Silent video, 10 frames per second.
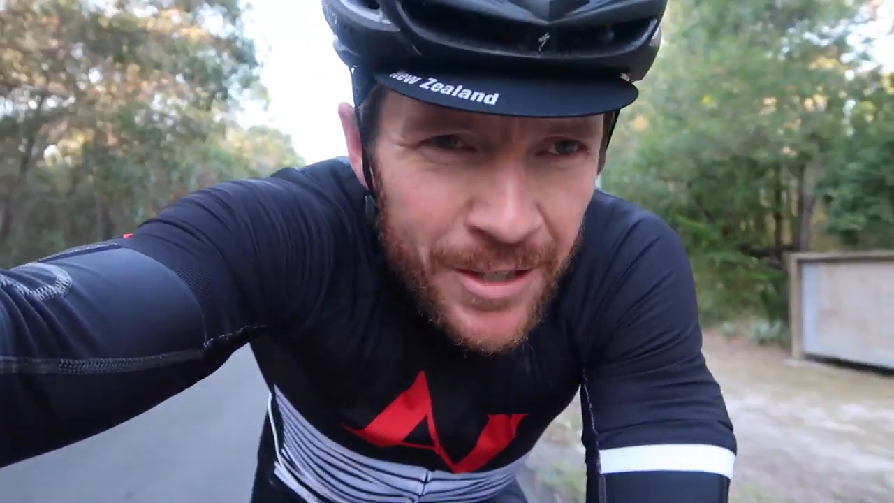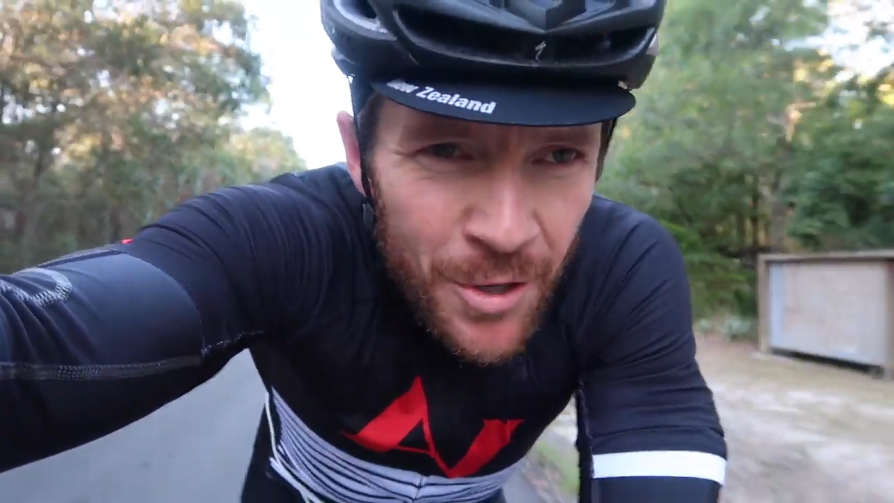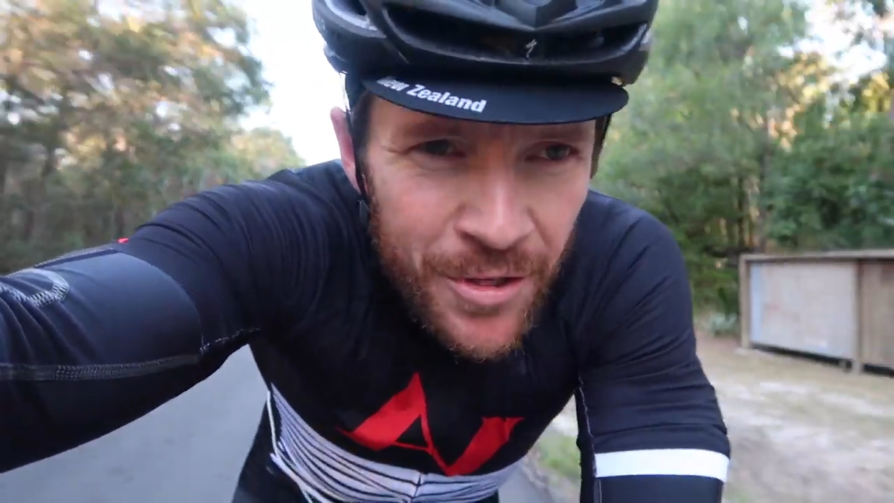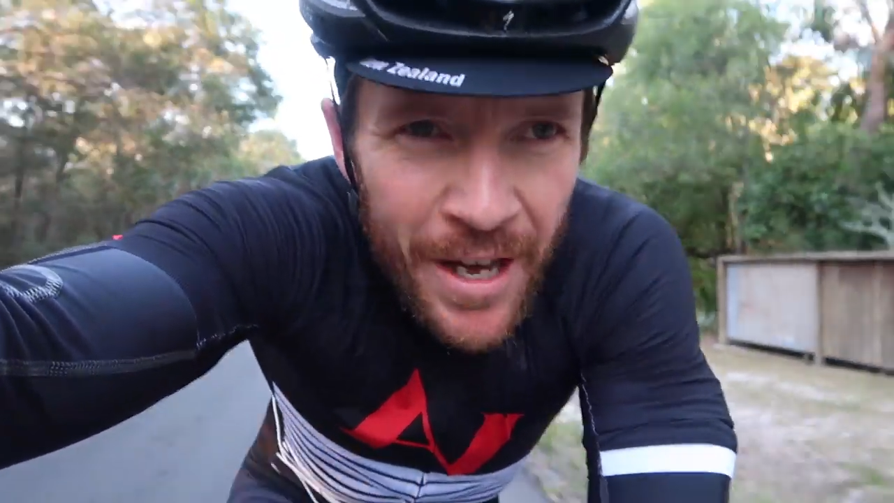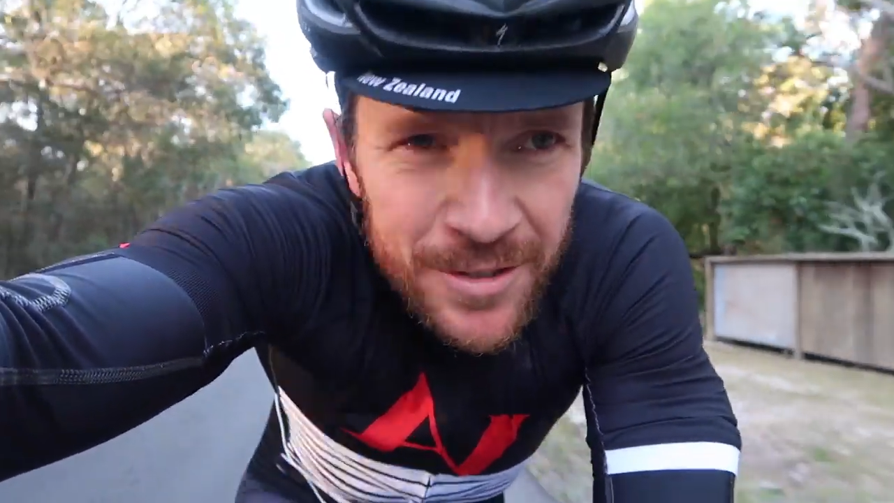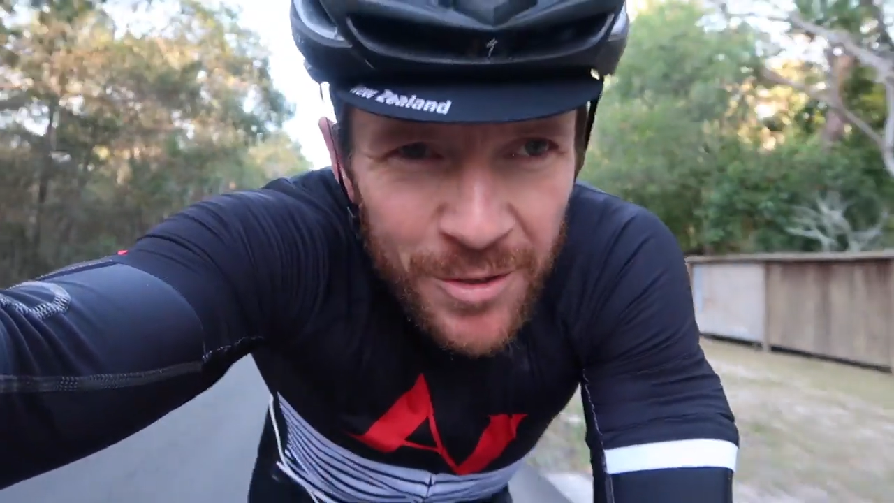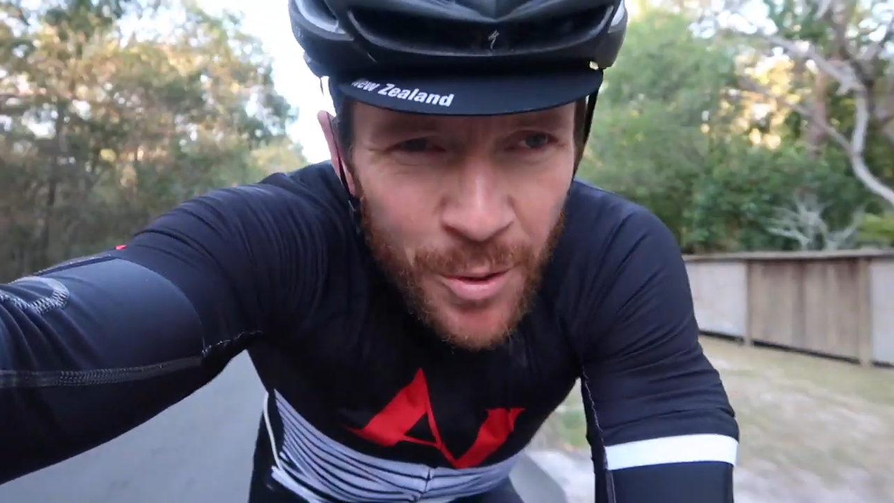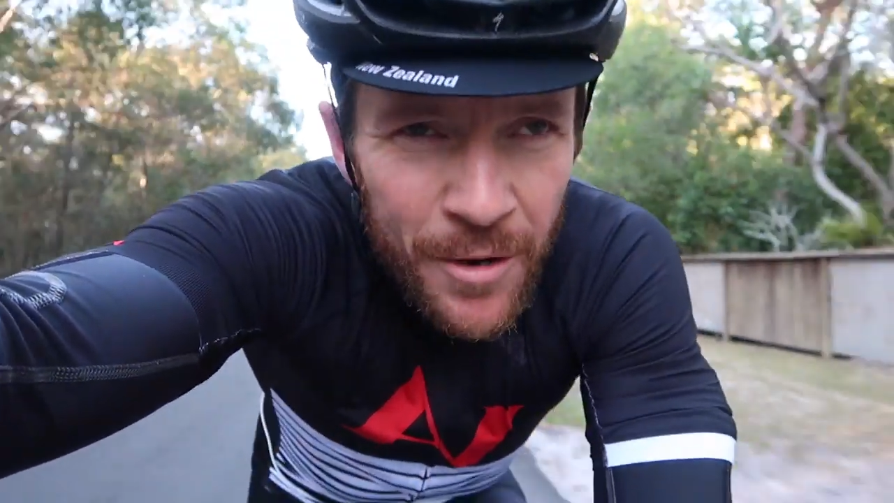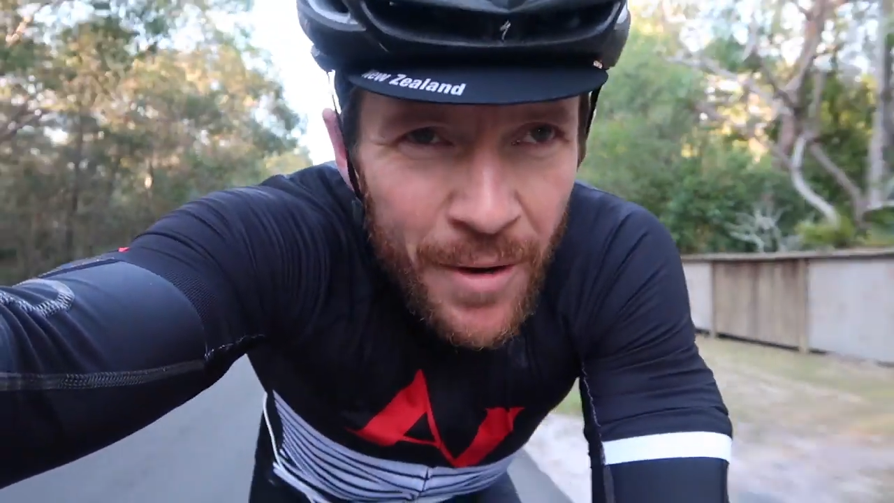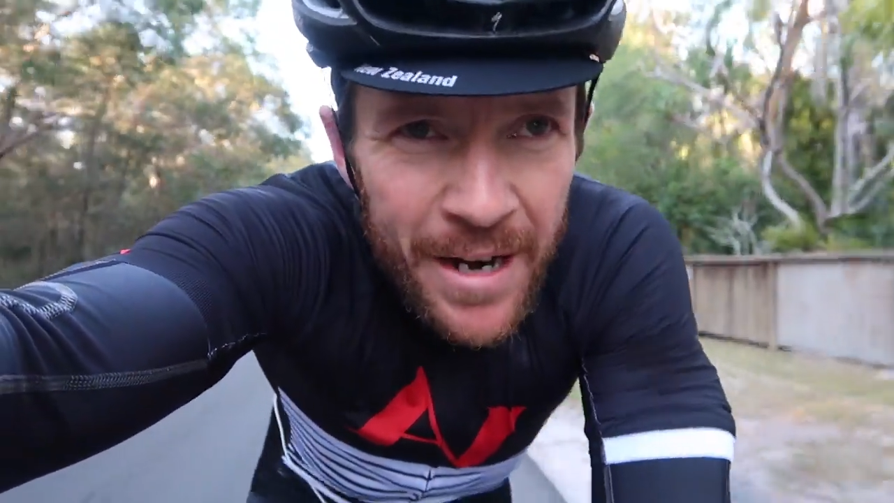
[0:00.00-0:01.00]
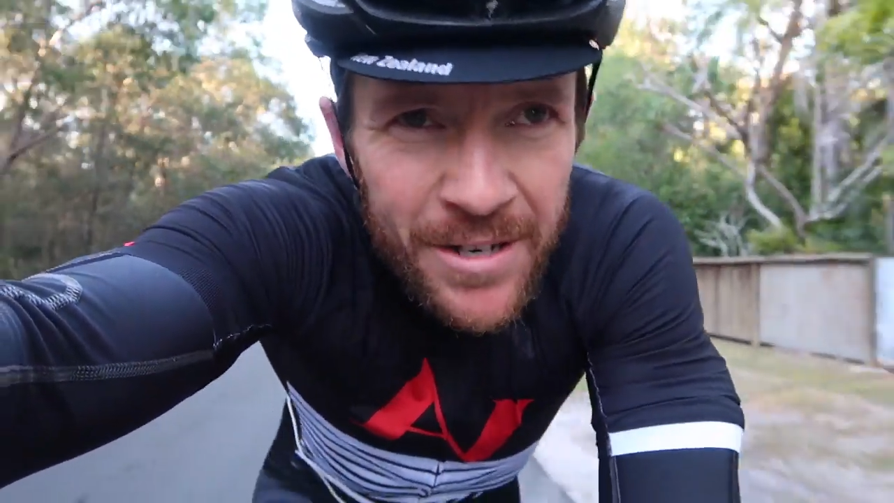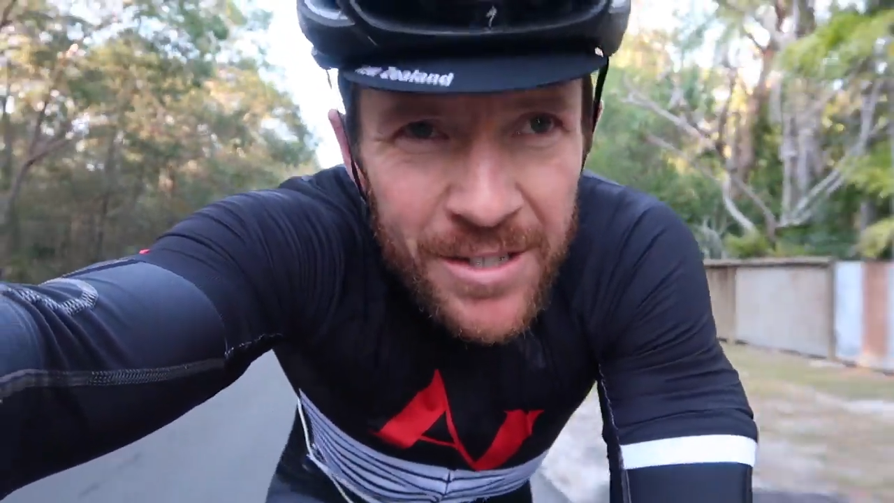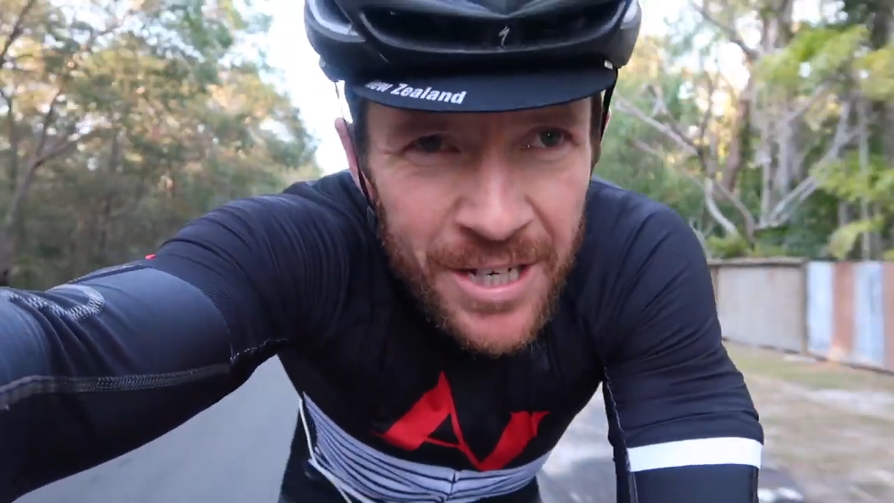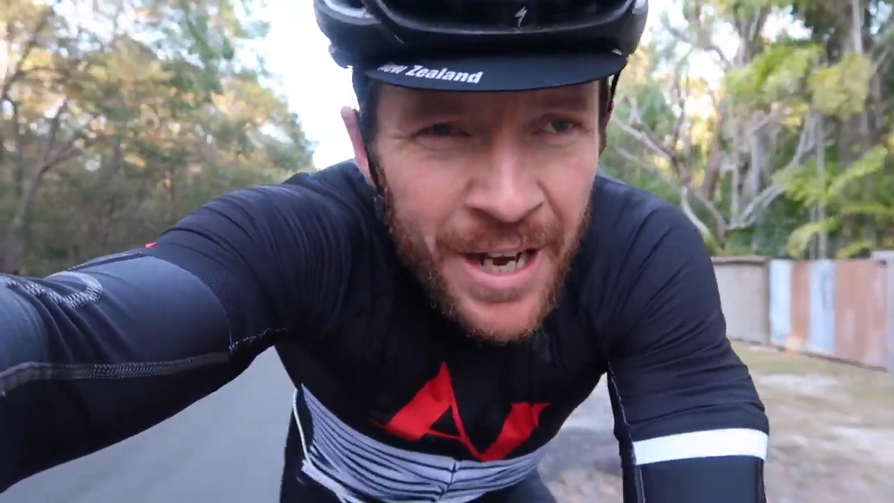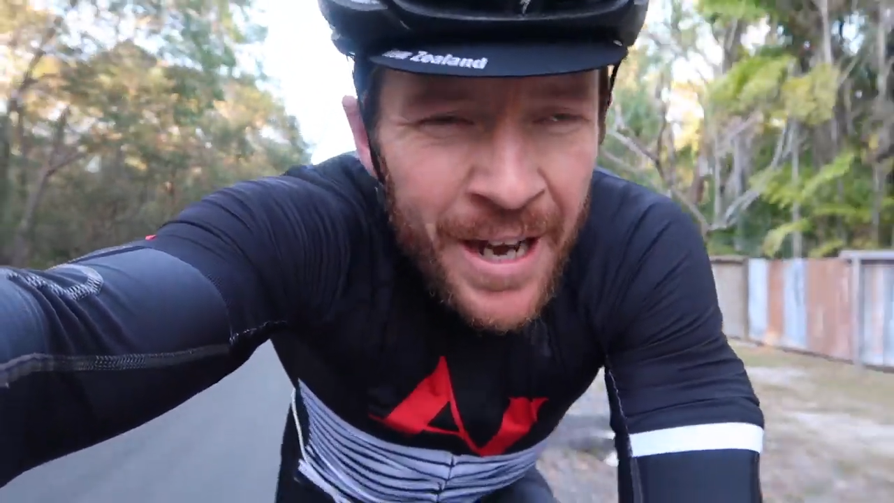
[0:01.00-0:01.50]
2020
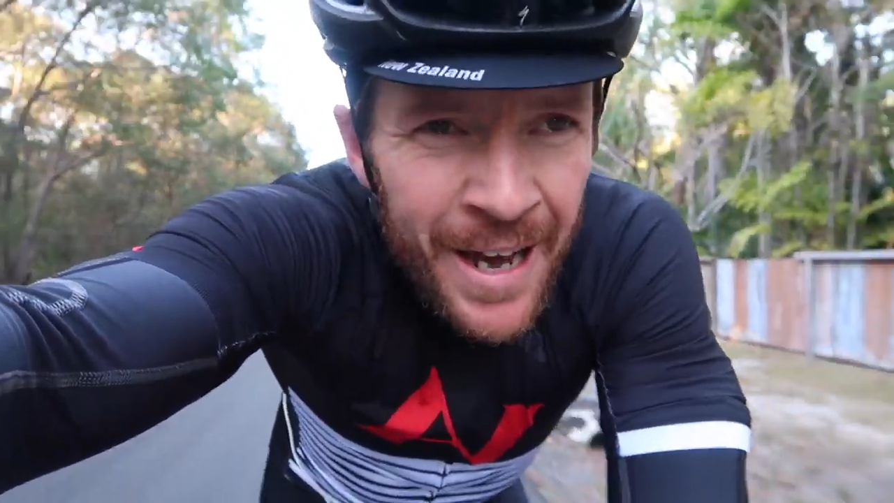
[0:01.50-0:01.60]
ranges